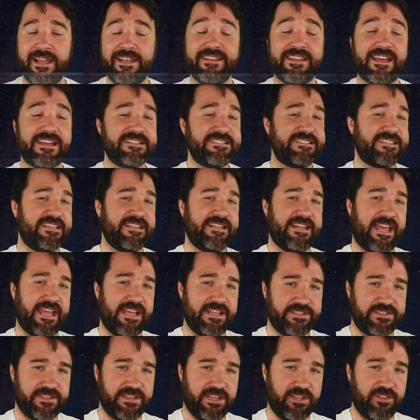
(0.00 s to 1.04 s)
In nineteen
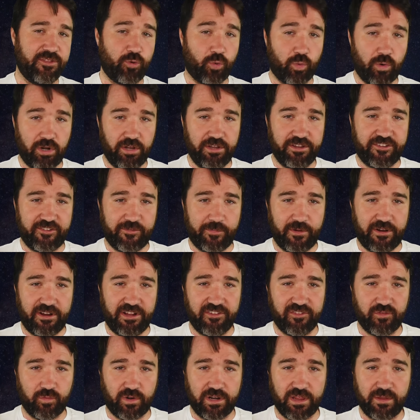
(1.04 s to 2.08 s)
eighteen, the world
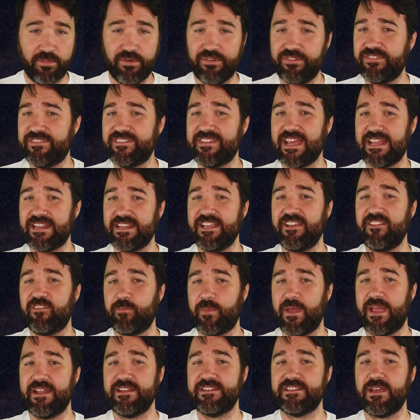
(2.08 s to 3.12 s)
experienced one of the most
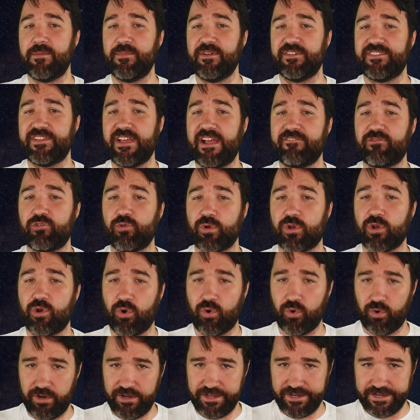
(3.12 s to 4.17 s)
deadliest pandemics ever
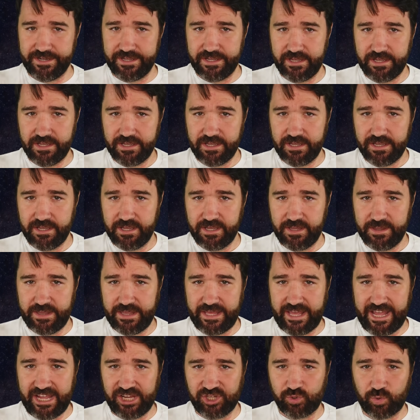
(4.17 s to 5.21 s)
recorded.
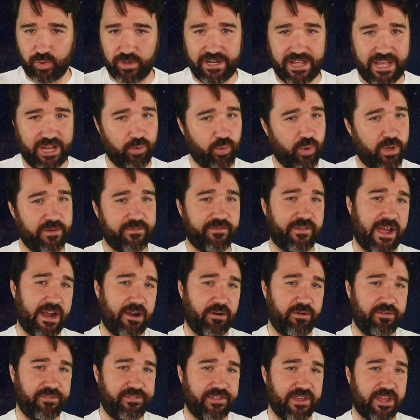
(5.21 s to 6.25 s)
The H one N one
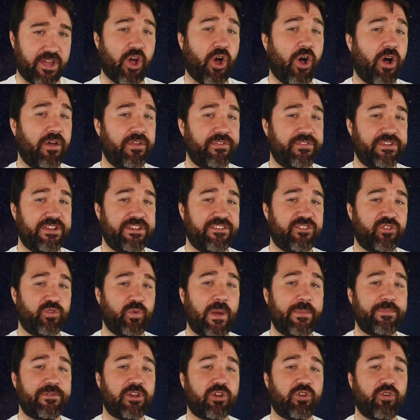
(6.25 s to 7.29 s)
virus that caused it
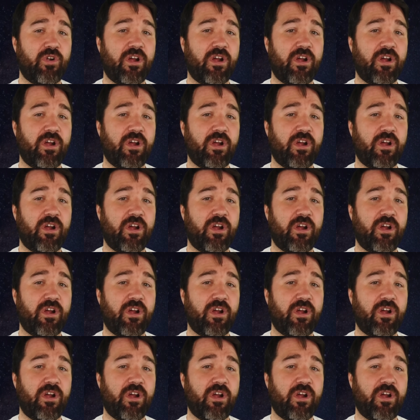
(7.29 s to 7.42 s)
swept